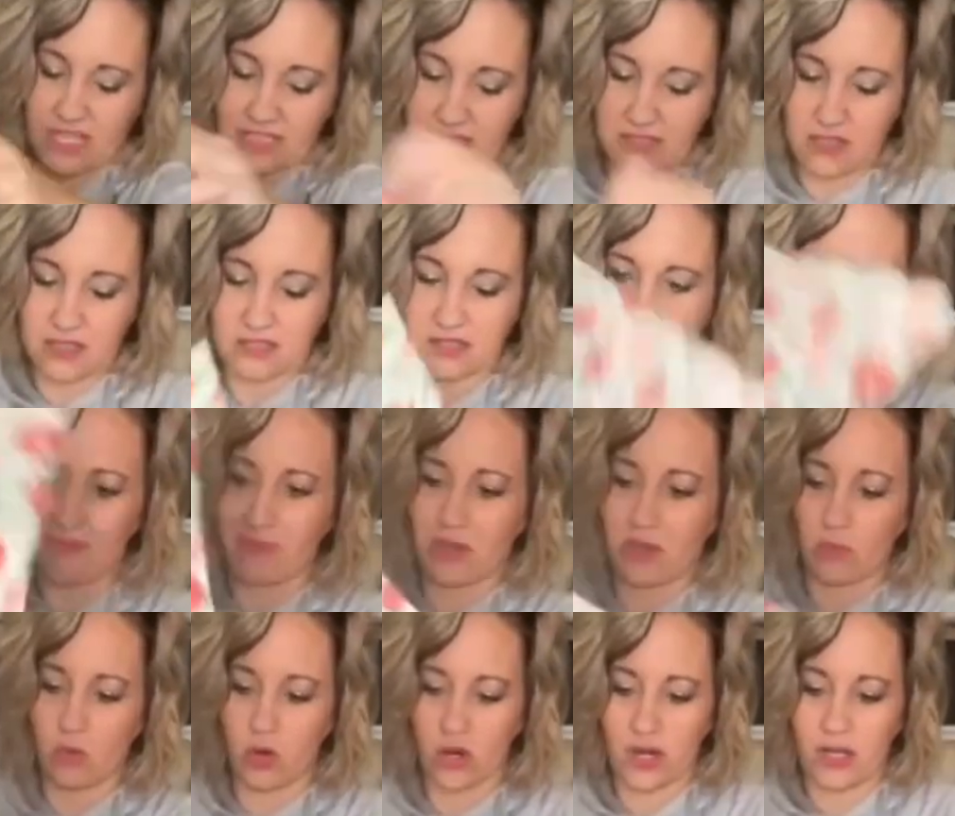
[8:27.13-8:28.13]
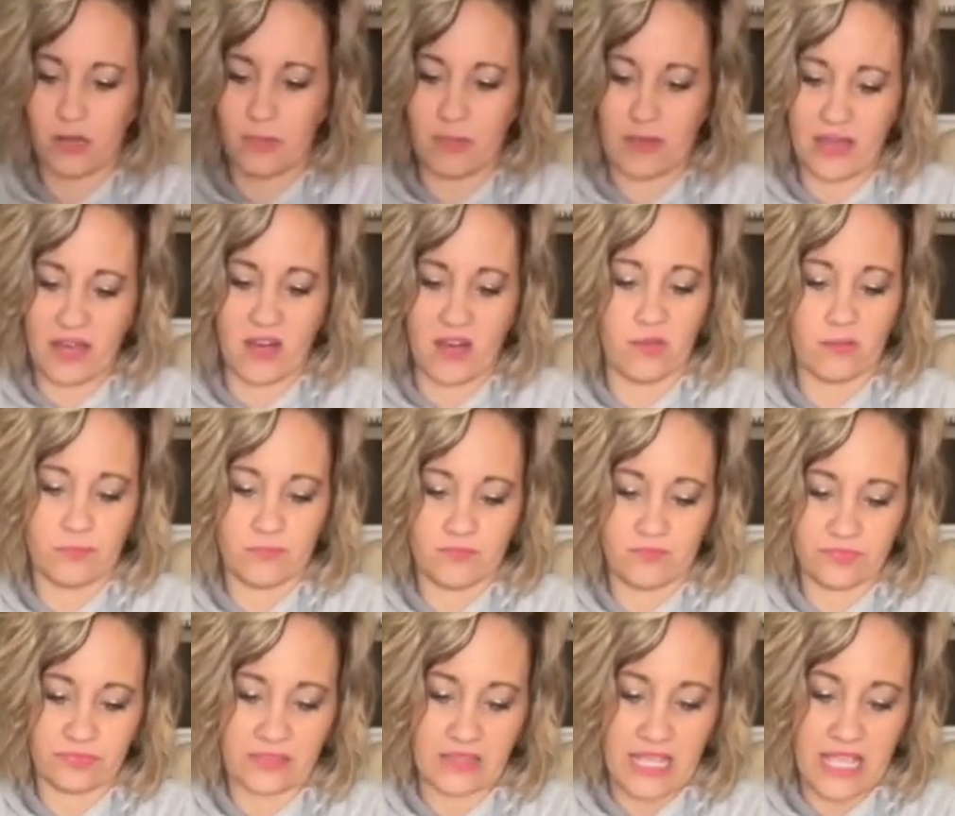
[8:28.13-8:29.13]
not something I'm worried about.
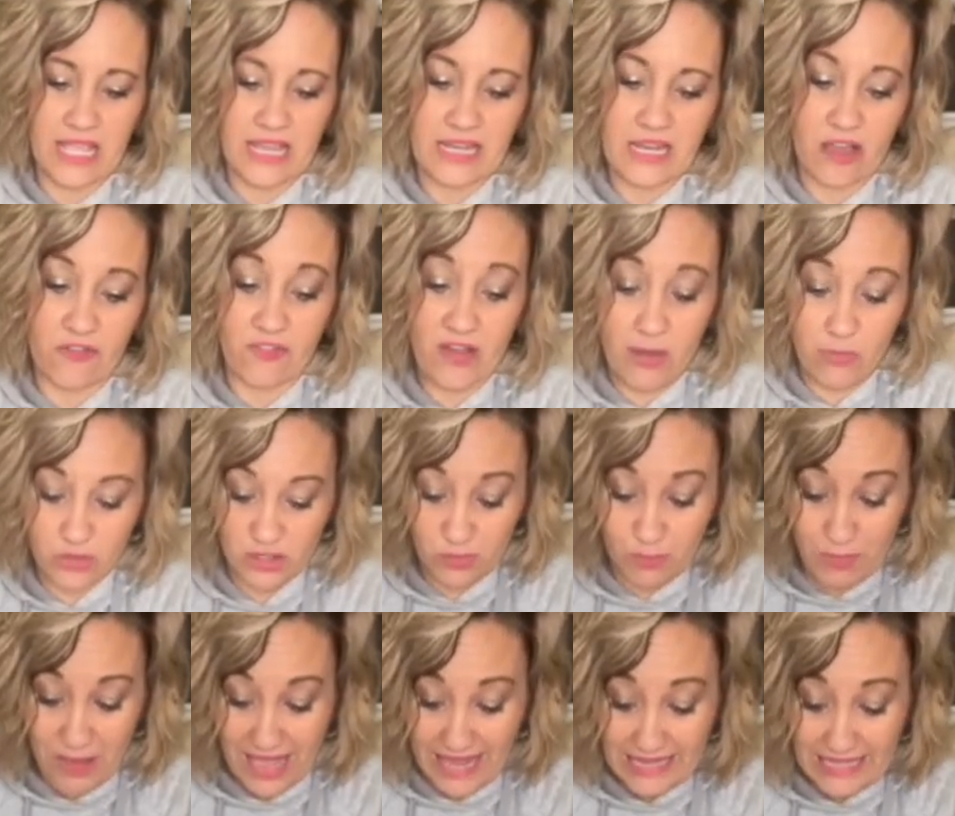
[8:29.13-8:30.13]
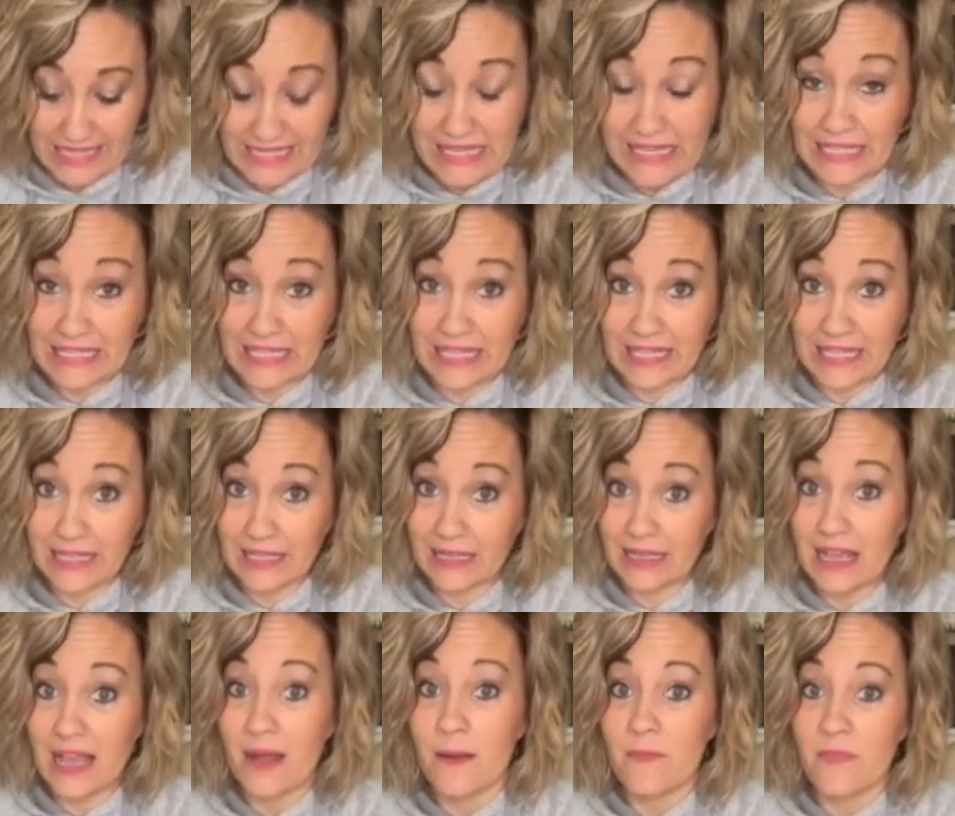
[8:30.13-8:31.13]
Now, if I was painting it,
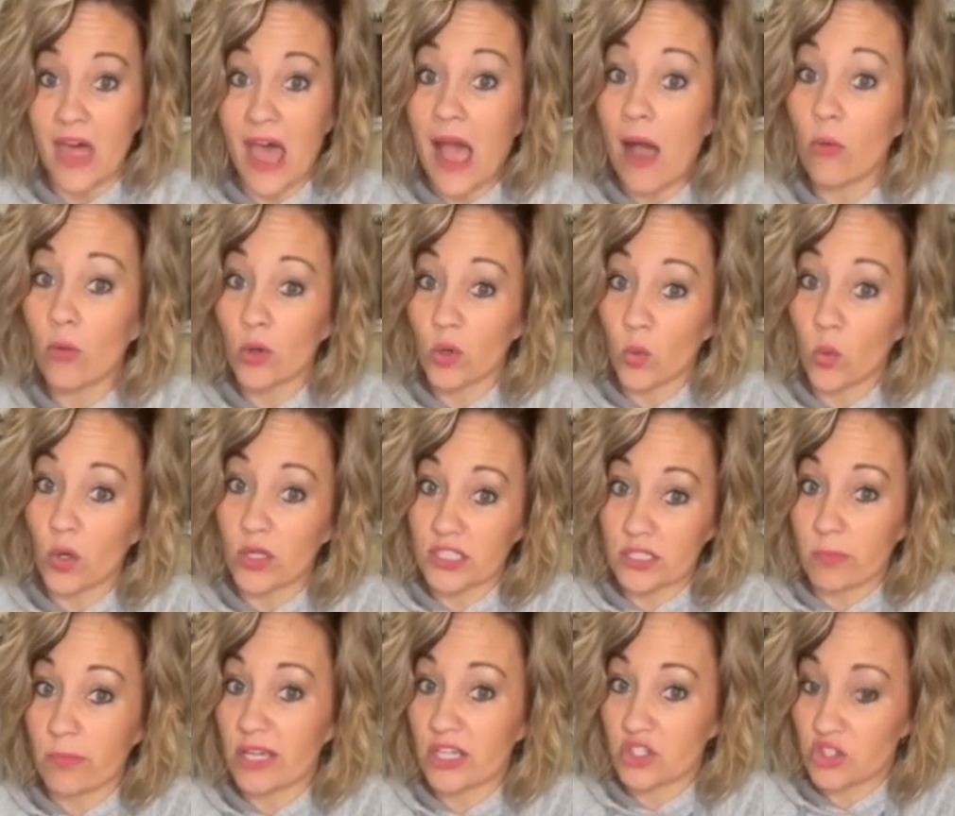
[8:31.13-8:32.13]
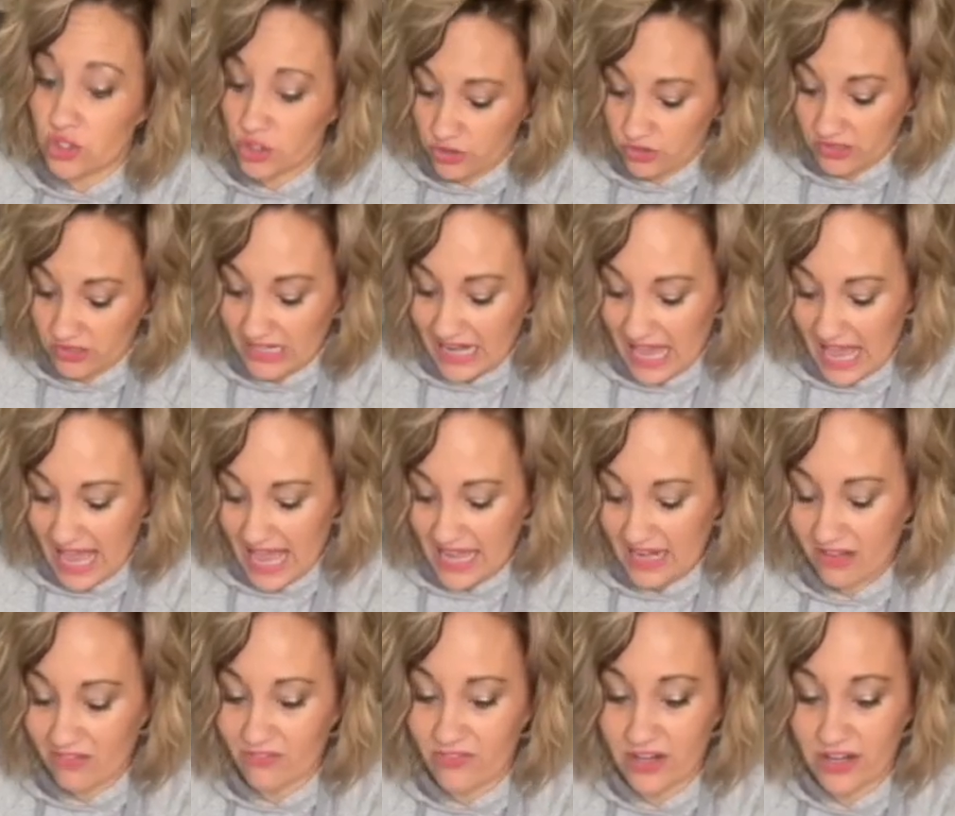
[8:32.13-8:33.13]
I would want to be sure that I had it
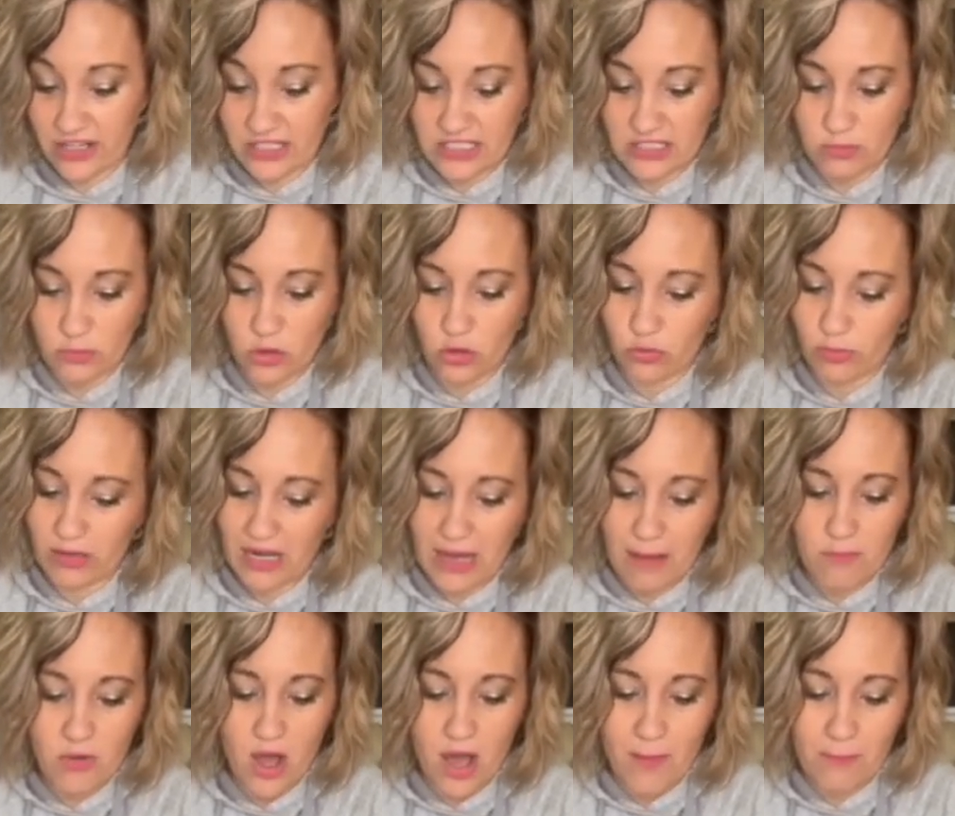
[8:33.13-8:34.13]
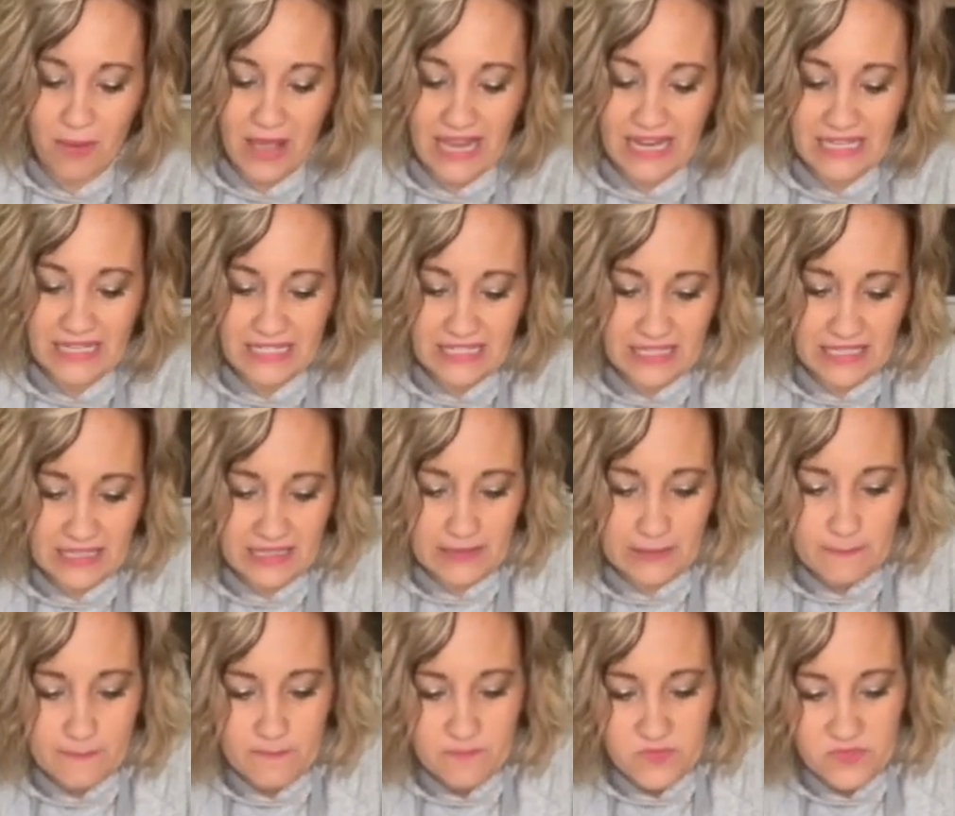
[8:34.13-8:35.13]
very smooth, but I'm not painting it,
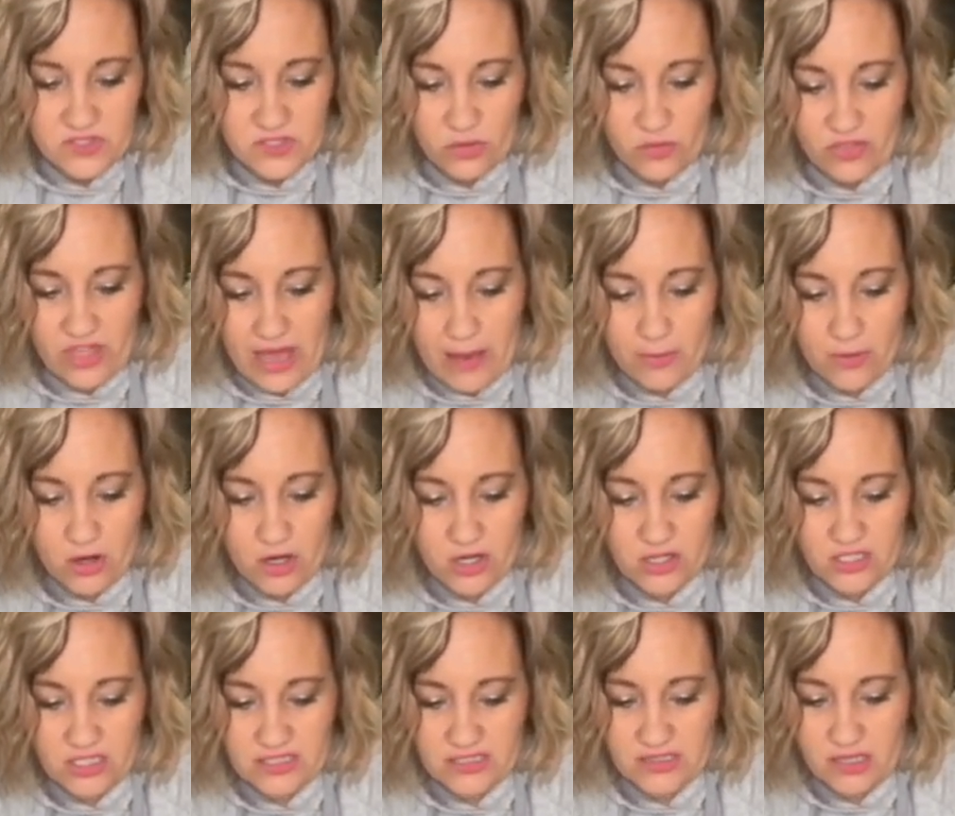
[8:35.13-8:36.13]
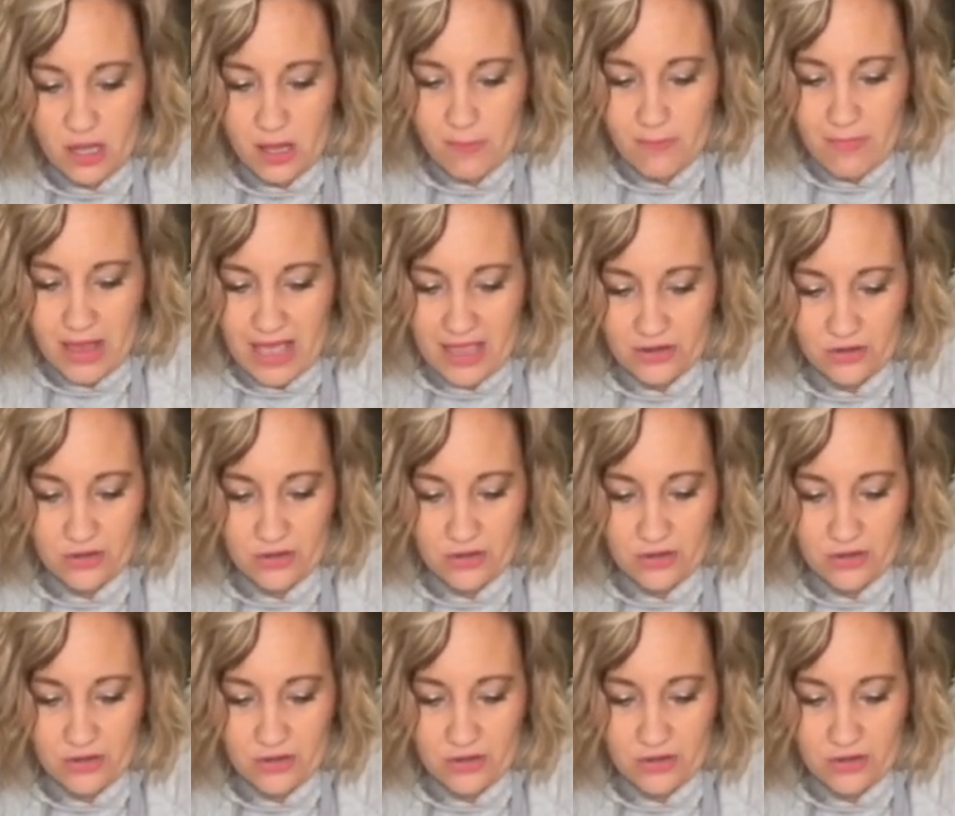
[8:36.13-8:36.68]
so that part does not matter.